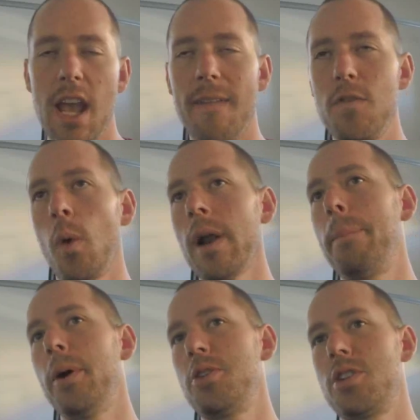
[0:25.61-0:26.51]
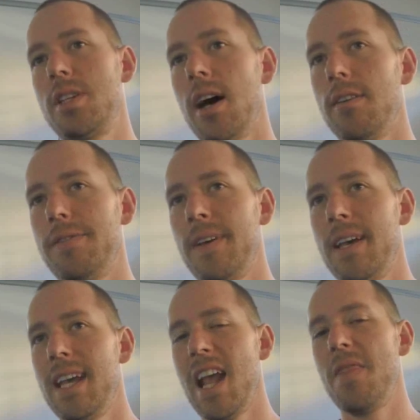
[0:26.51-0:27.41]
If you wanna put
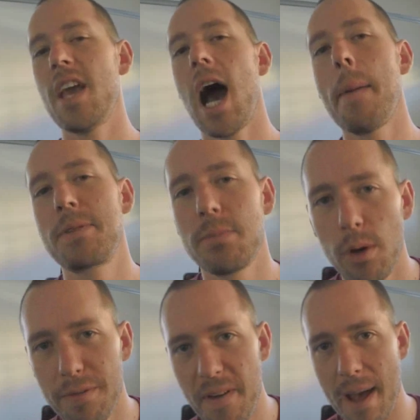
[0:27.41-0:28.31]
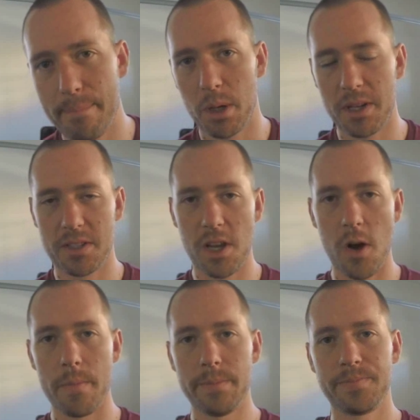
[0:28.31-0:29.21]
yourself in the optimal fat burning
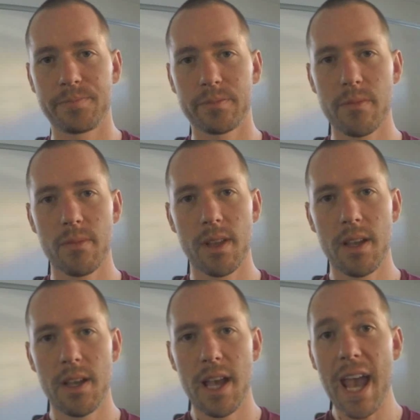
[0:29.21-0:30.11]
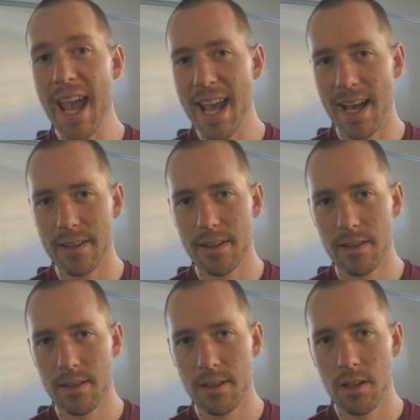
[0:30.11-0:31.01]
zone, and
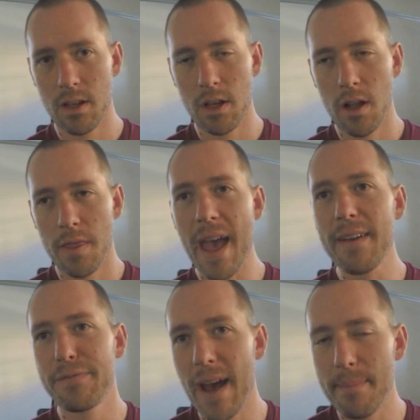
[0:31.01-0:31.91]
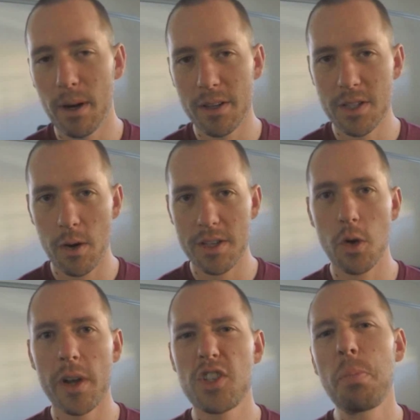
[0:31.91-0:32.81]
that fat burning zone is
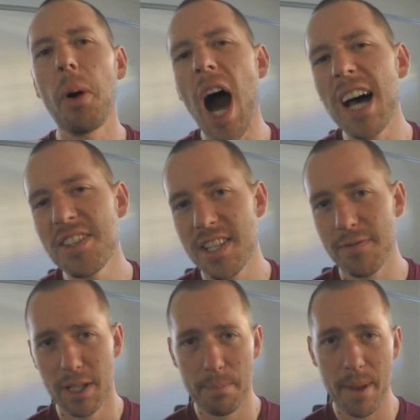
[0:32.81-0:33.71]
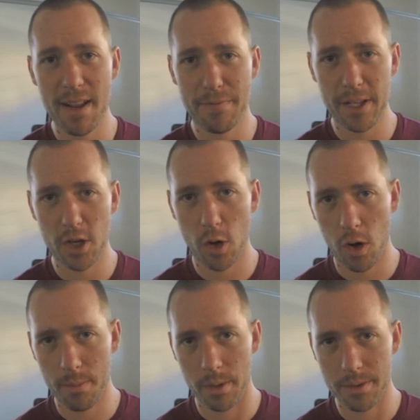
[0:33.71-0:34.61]
going to positively benefit your
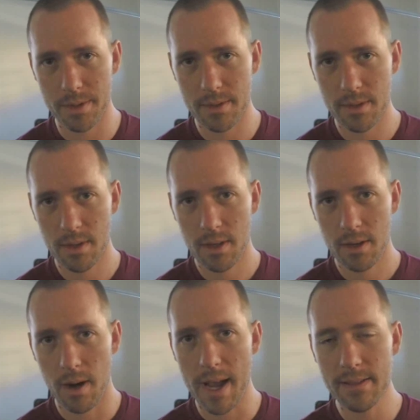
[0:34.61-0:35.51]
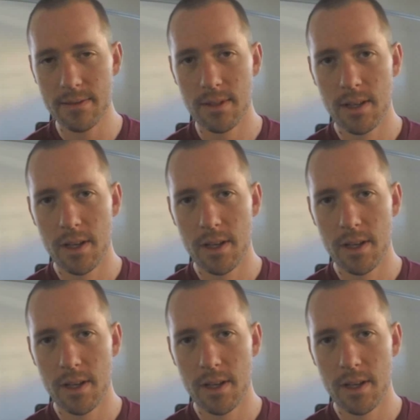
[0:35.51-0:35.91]
hormones, right?